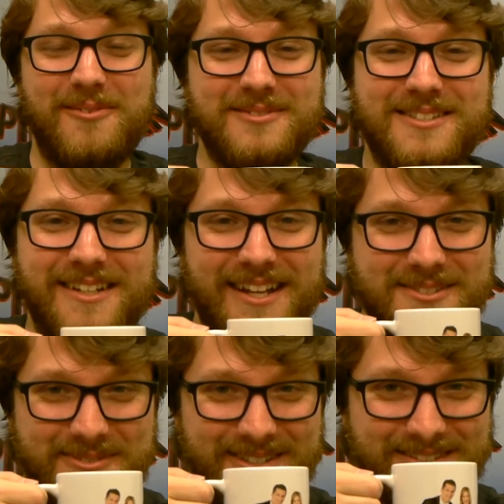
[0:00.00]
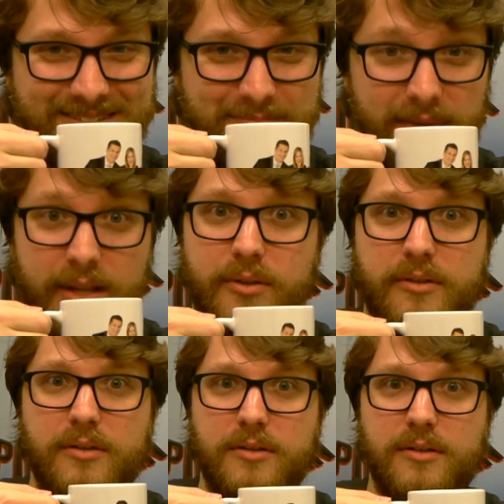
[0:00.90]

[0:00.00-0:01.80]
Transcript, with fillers: we'll see you next week, maybe.